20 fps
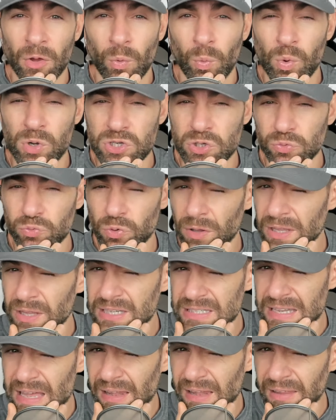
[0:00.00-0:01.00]
would you really
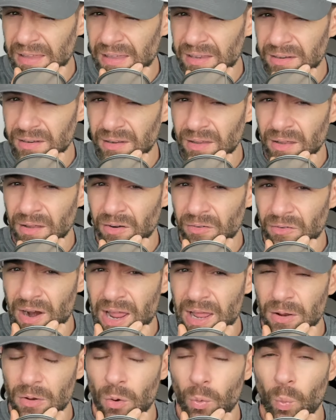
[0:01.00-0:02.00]
sell it,
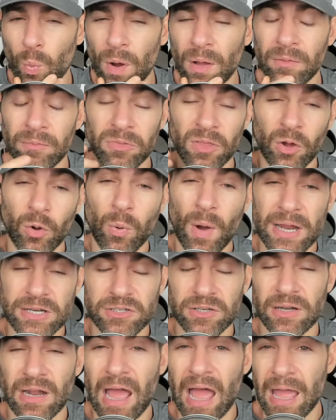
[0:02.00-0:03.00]
right? The
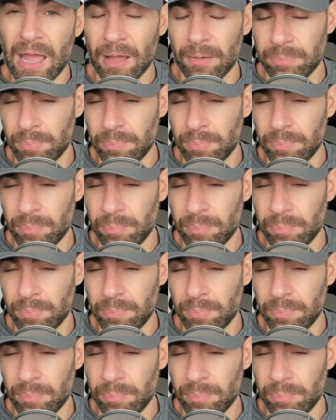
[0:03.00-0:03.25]
question I